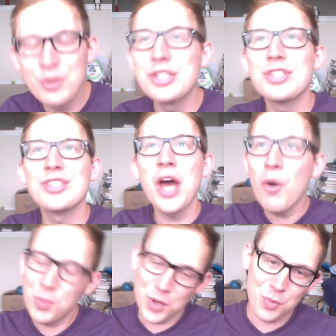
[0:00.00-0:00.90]
which is so
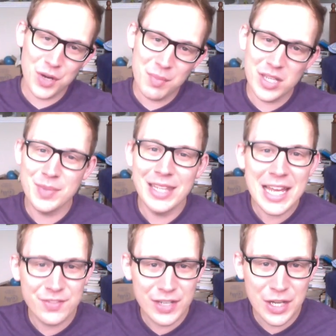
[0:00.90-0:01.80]
appropriate because my
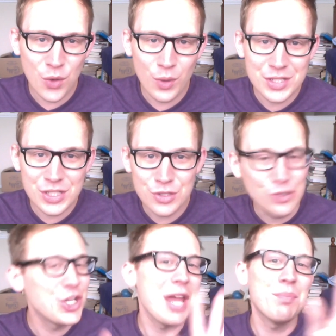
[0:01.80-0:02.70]
last video was to
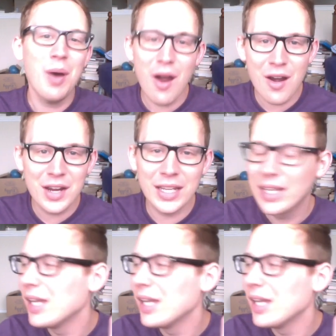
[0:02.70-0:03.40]
Jay Park.